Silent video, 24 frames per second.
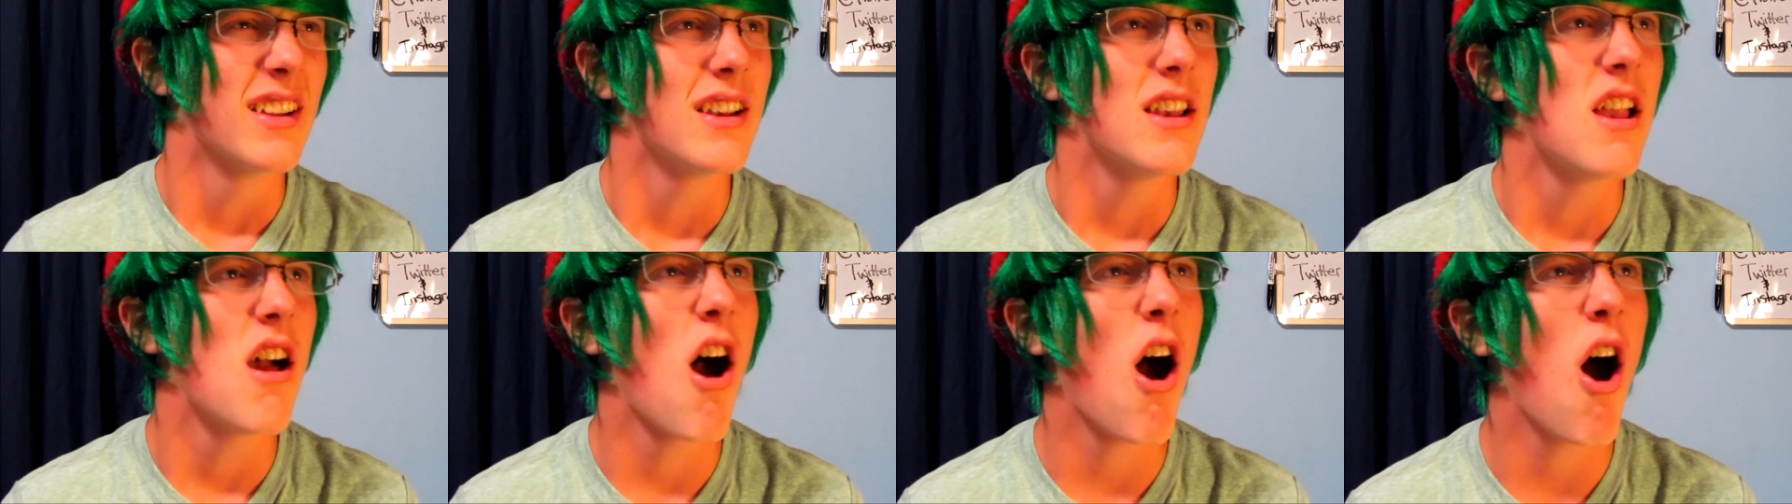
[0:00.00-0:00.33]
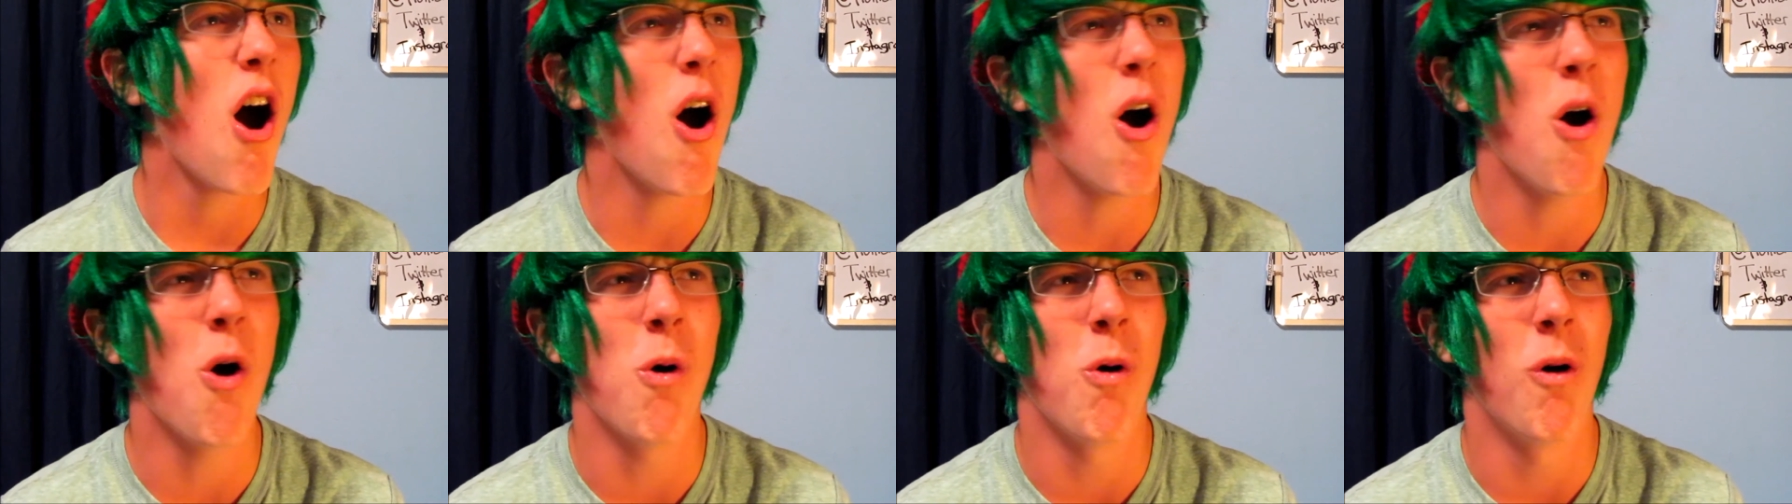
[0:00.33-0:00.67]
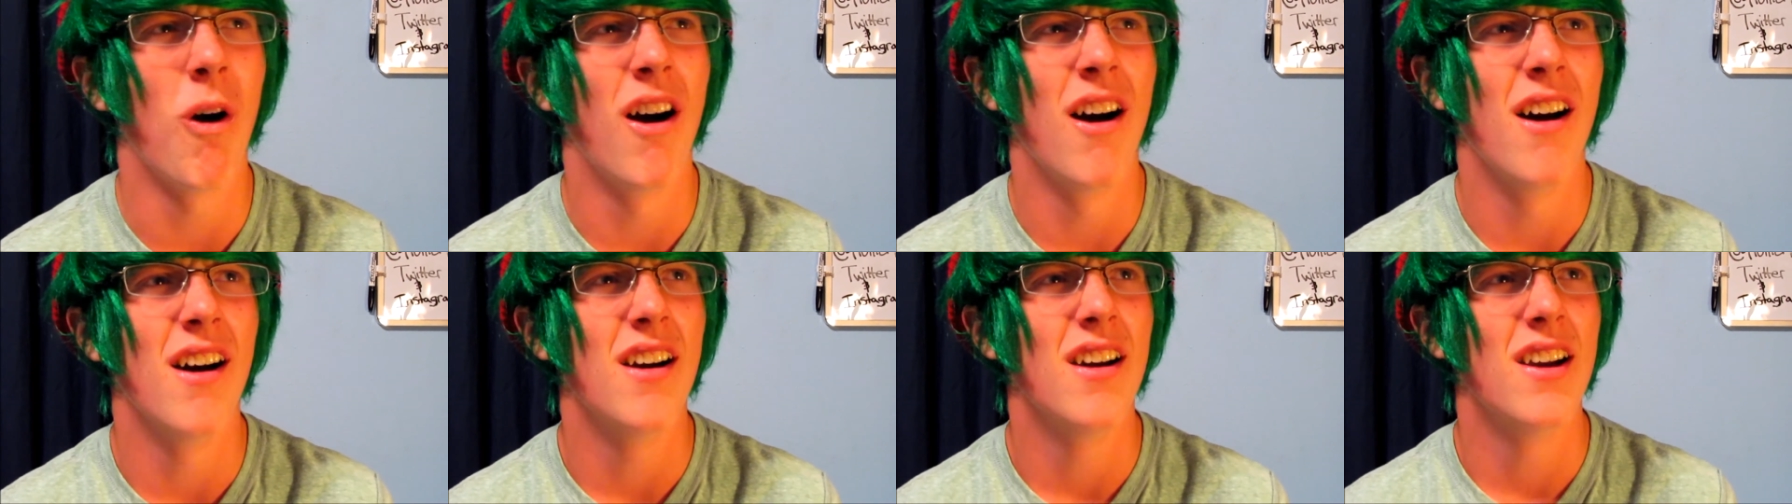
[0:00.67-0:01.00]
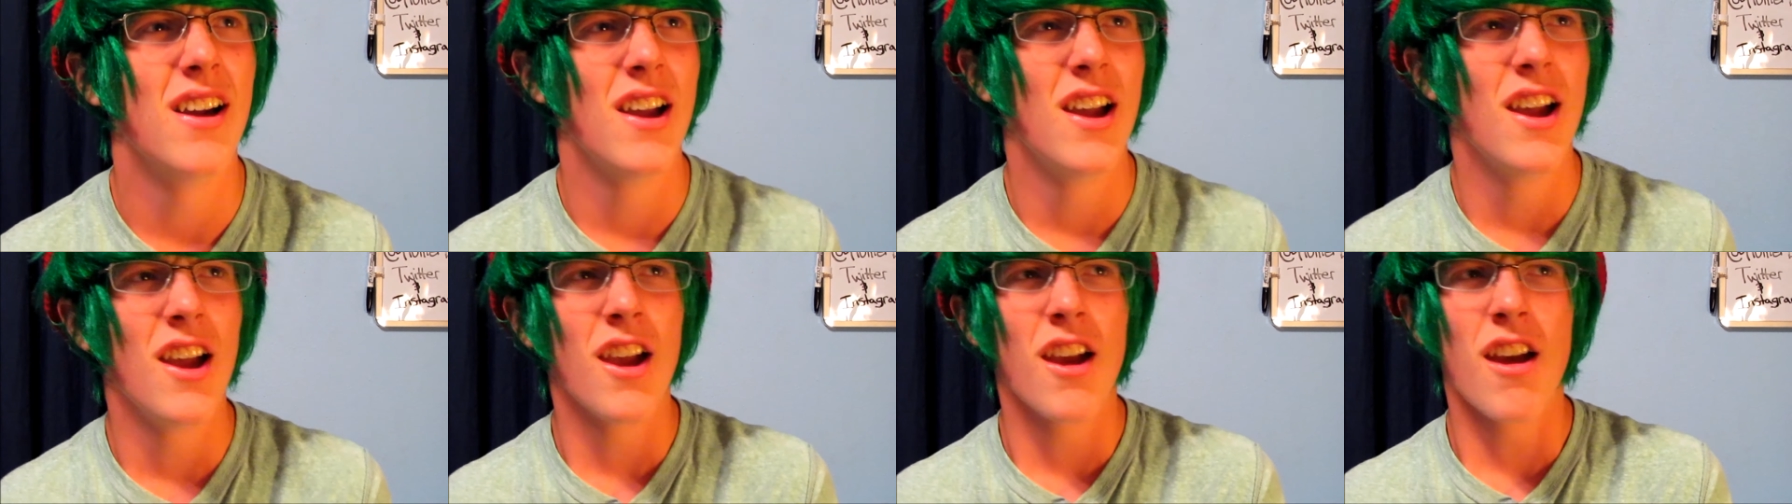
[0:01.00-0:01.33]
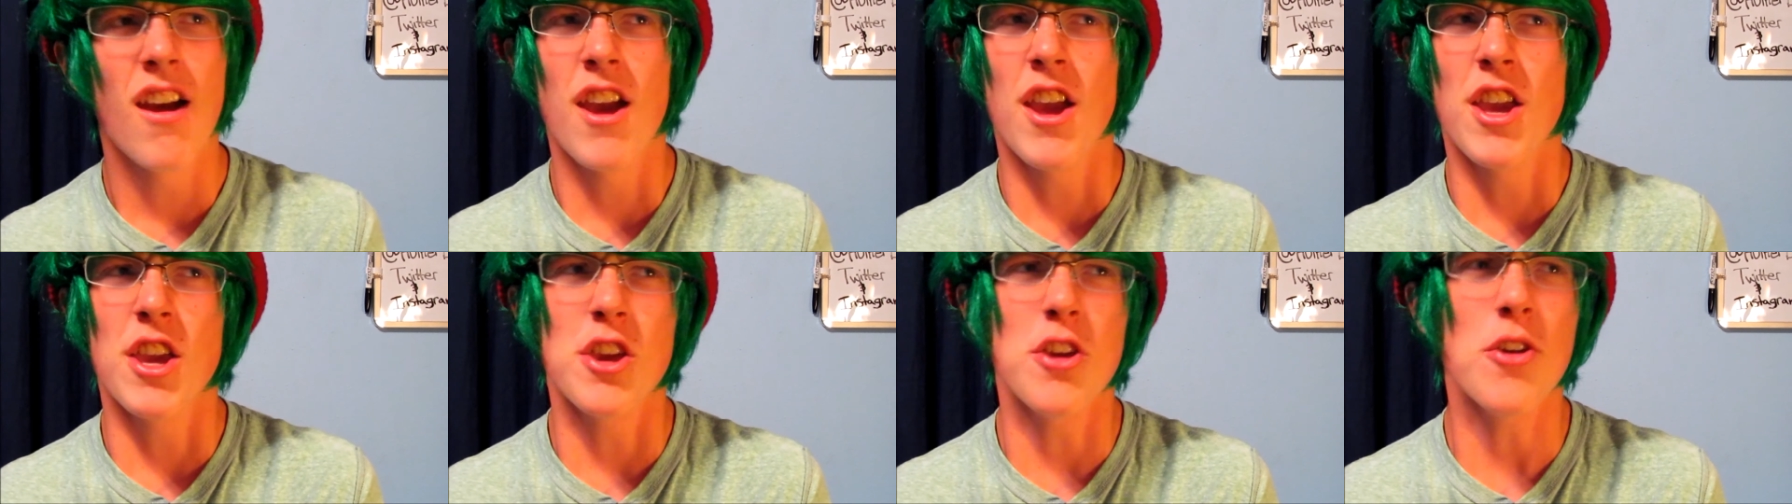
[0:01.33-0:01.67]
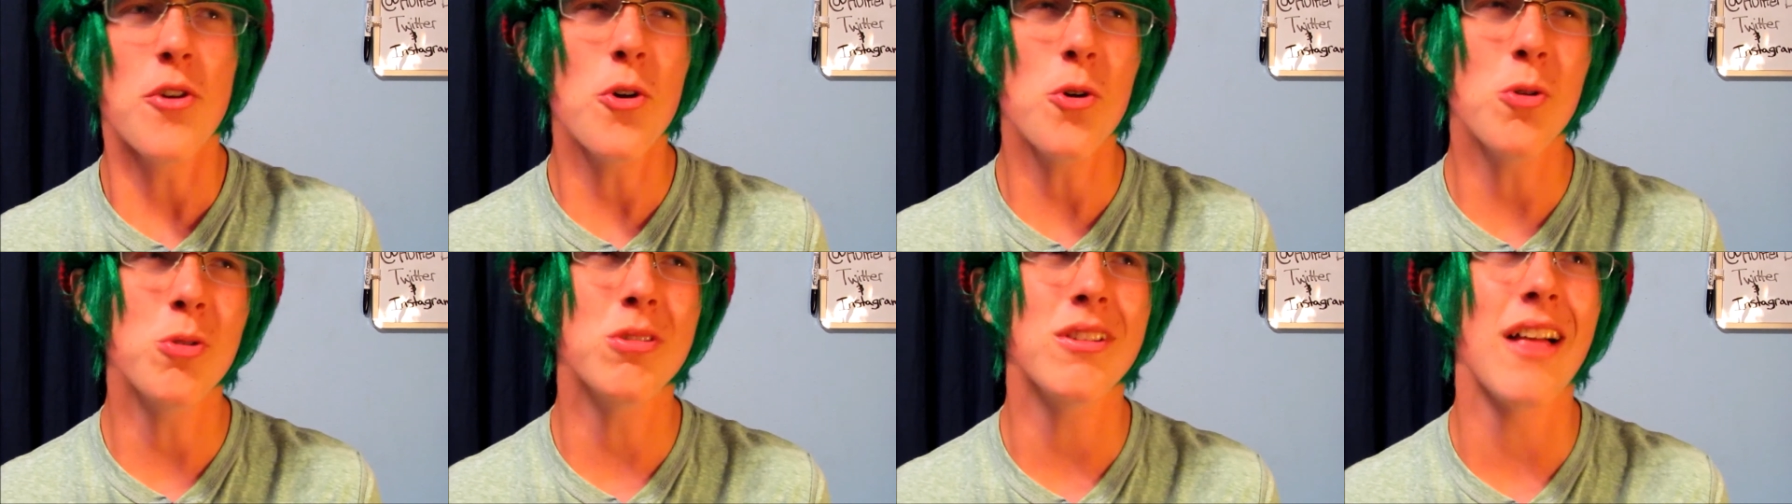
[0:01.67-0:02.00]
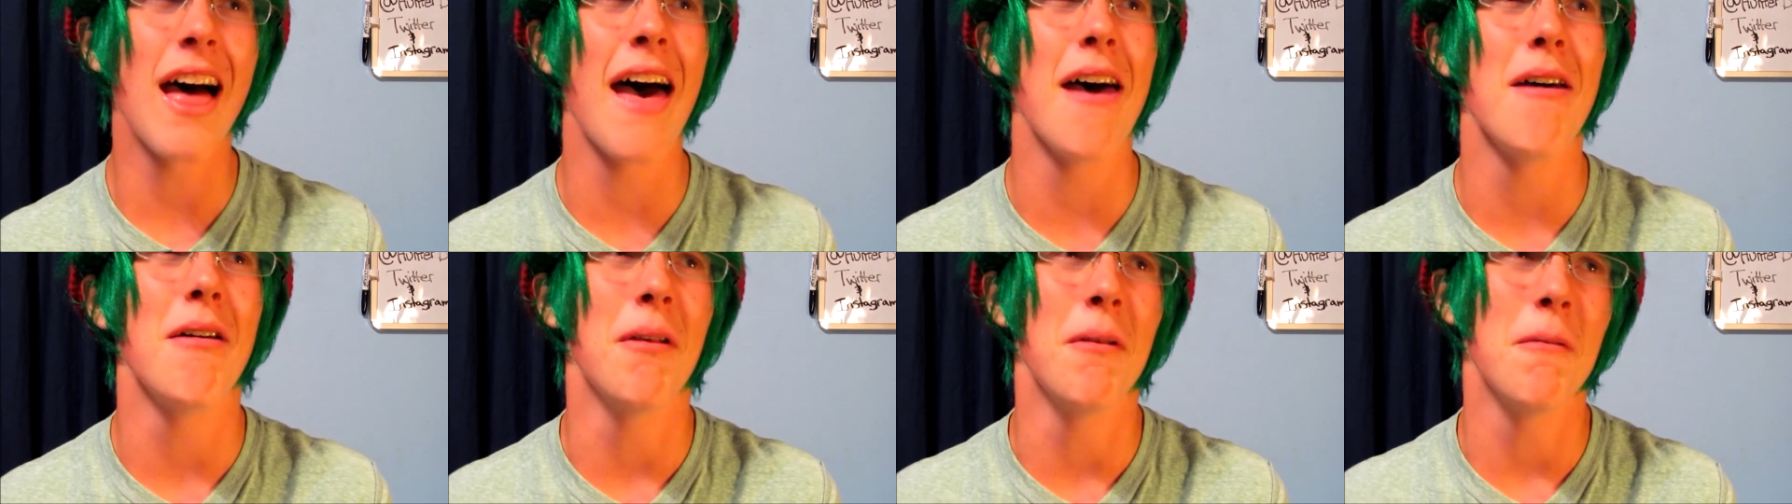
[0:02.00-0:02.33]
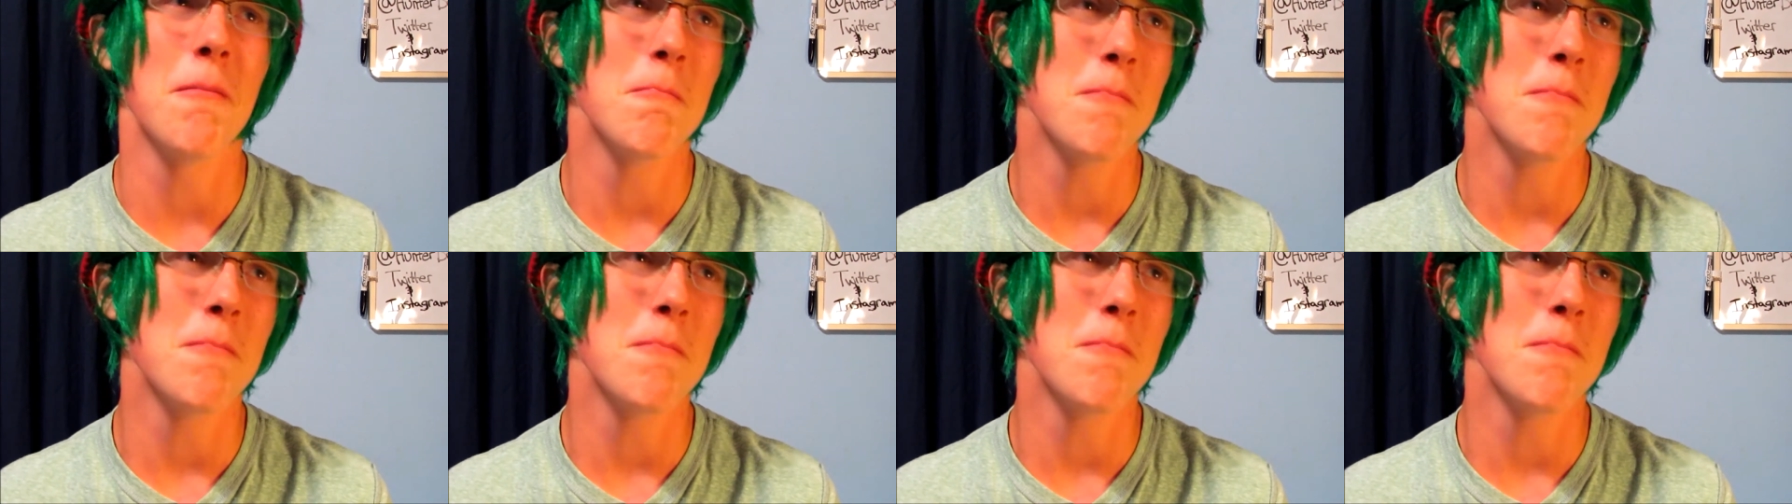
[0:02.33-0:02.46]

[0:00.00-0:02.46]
No. You let